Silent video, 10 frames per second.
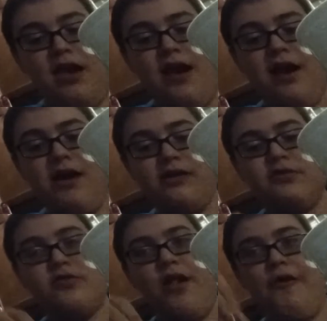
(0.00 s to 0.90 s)
It's kind, it's
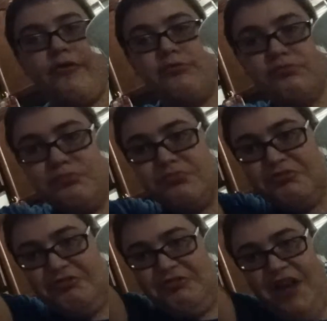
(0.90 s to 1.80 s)
kind of like
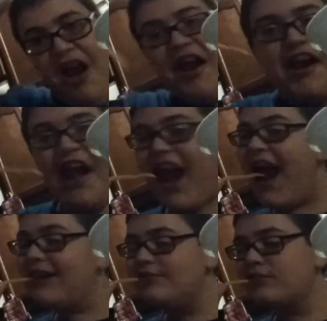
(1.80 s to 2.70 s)

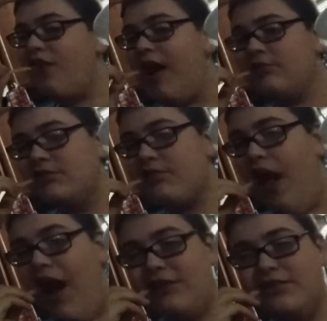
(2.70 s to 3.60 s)
it's kind of like
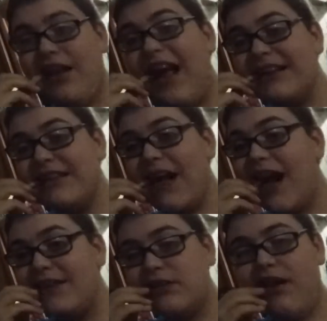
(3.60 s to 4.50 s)
the same aspect
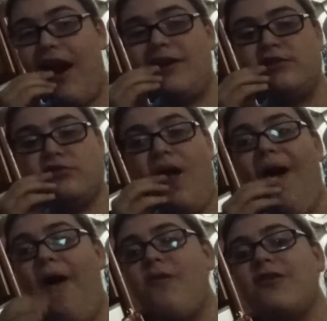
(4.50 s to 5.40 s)
of them. Um,
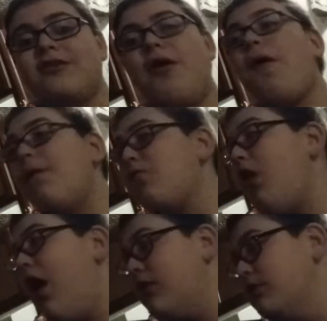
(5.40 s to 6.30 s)
is the dress blue or